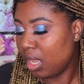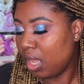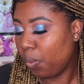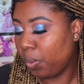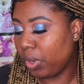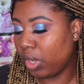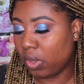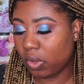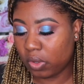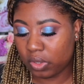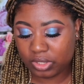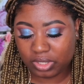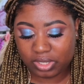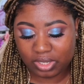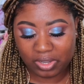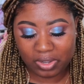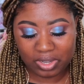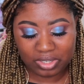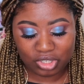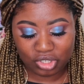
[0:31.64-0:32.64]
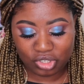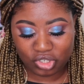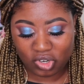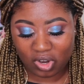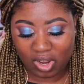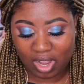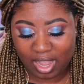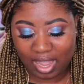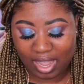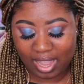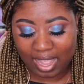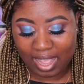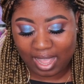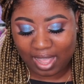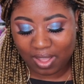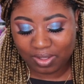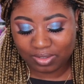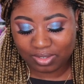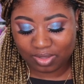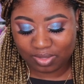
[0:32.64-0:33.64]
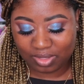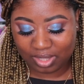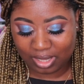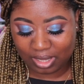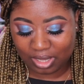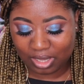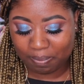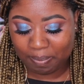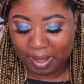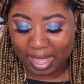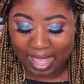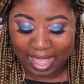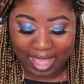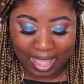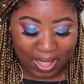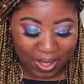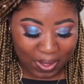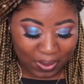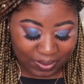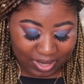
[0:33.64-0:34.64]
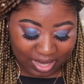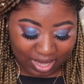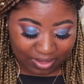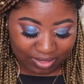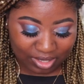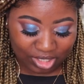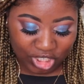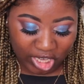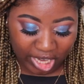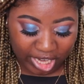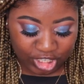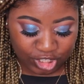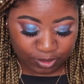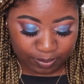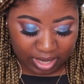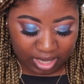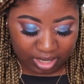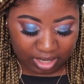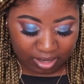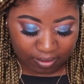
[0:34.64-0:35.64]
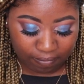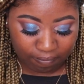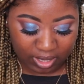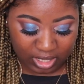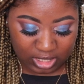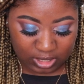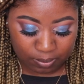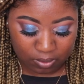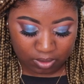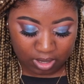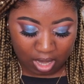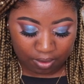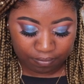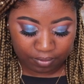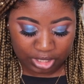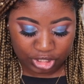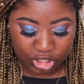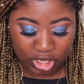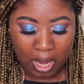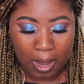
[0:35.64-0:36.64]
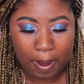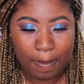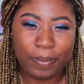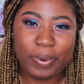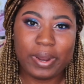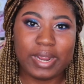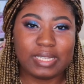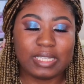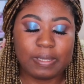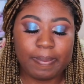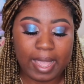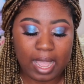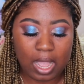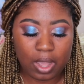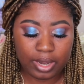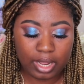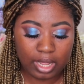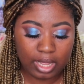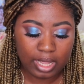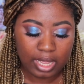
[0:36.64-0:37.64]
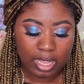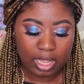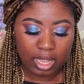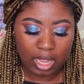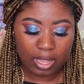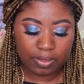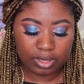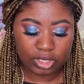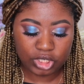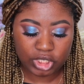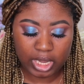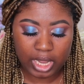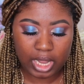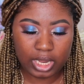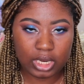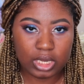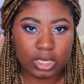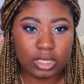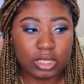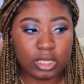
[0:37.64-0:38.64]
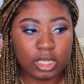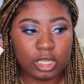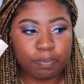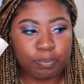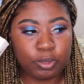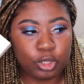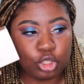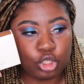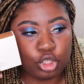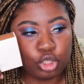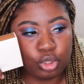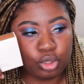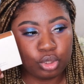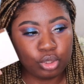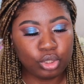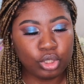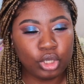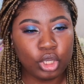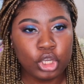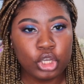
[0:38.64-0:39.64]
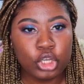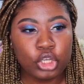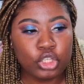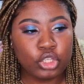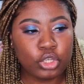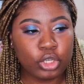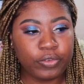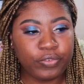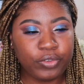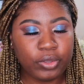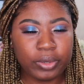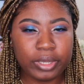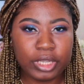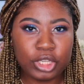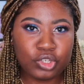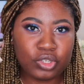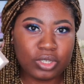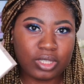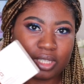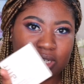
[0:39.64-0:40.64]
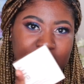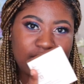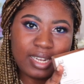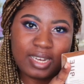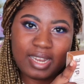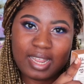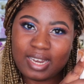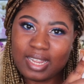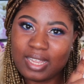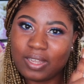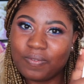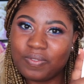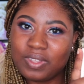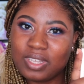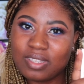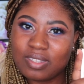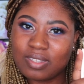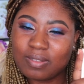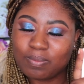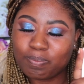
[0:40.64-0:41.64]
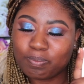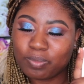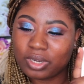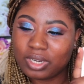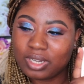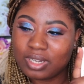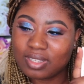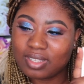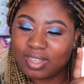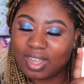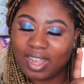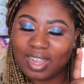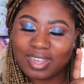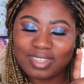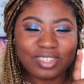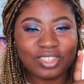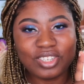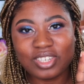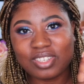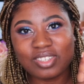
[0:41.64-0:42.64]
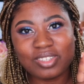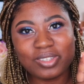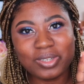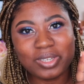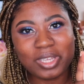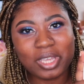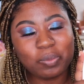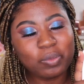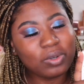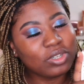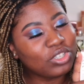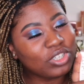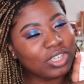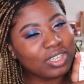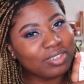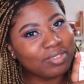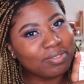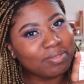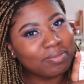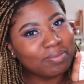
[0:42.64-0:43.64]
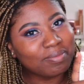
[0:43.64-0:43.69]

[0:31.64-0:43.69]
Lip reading: We are also going to try out the powder, the Changemaker Flexible Coverage Pressed Powder in the shade Deep 2. So if you're interested in any of these products, I suggest you keep watching.